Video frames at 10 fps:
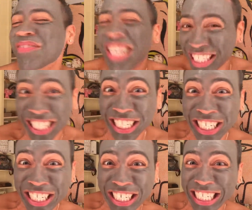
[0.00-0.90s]
because she
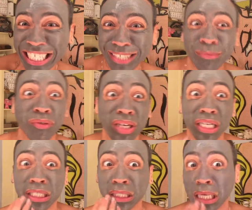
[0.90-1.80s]
could, but
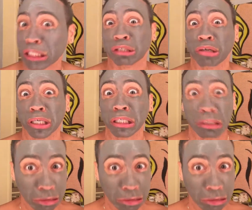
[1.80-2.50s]
really she's like struggling.